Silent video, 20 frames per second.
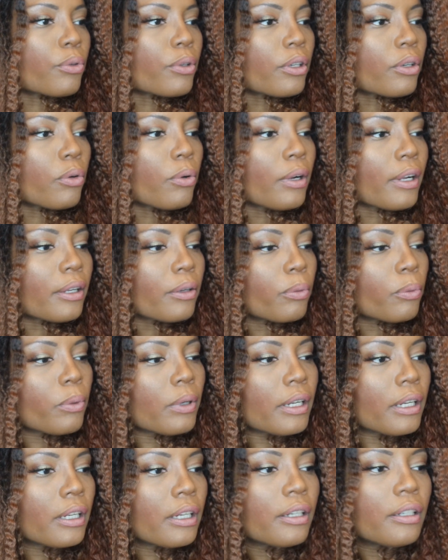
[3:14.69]
doing quite
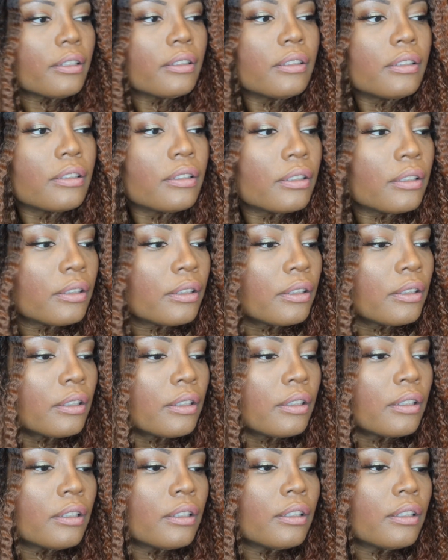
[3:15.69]
well.